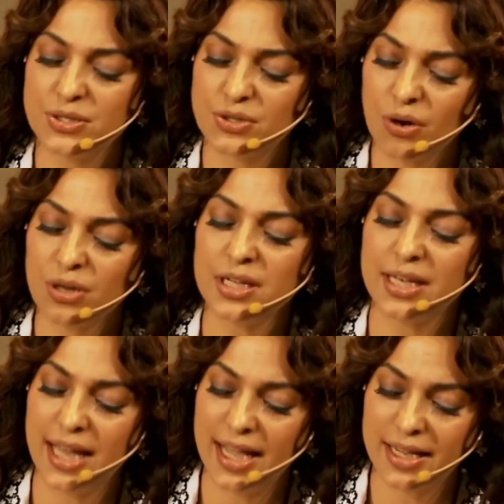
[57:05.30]
draw the
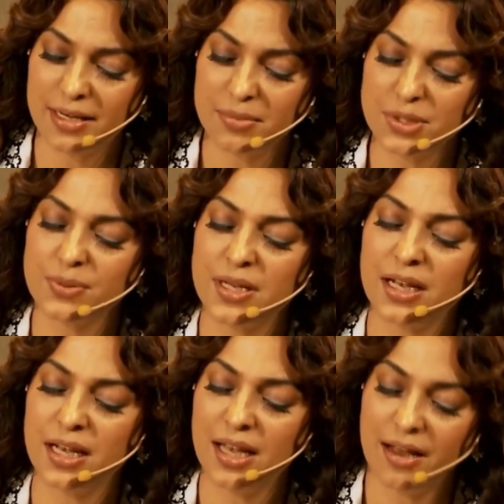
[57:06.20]
line
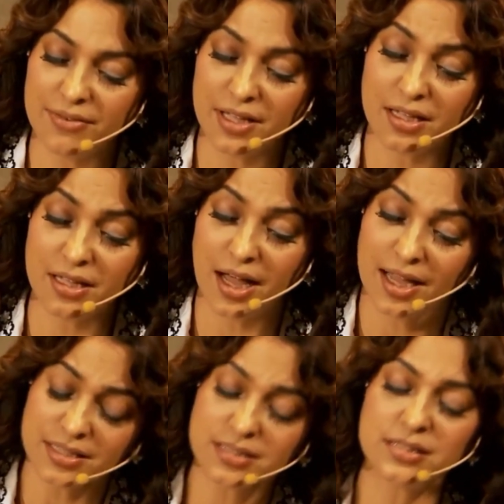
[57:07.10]
between loving
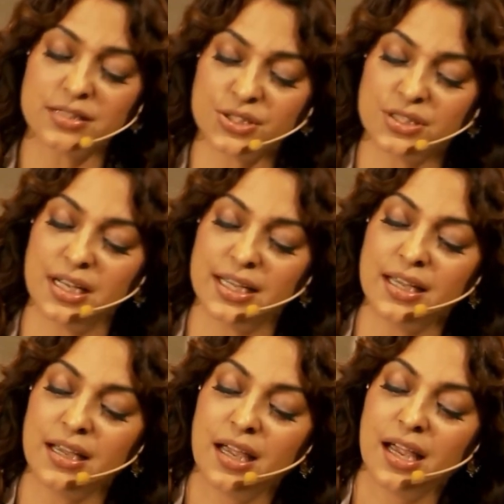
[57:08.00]

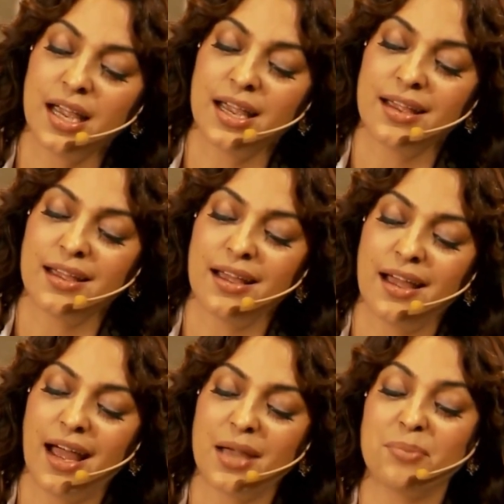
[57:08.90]
unconditionally
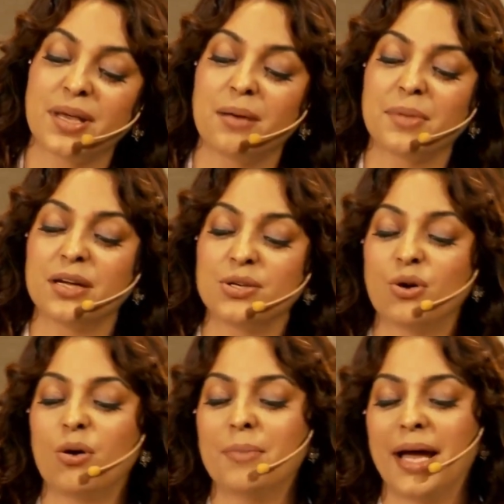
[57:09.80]
and becoming a
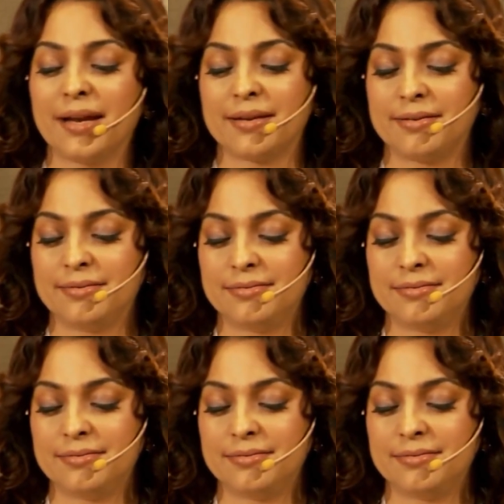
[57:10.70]
doormat?